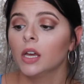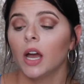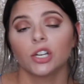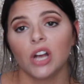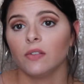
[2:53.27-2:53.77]

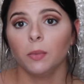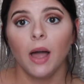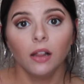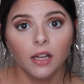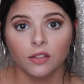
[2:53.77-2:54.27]
a travel
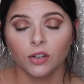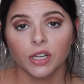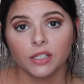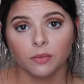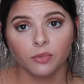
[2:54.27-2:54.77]
palette, and they're
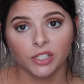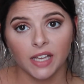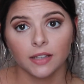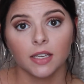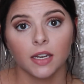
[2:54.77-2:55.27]
nice and
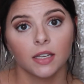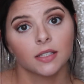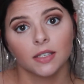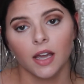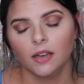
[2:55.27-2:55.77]
protected
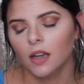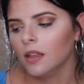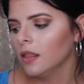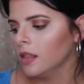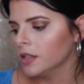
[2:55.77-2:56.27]
inside
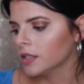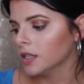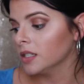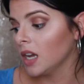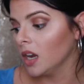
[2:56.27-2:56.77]
this
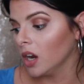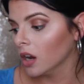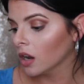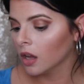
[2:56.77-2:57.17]
container.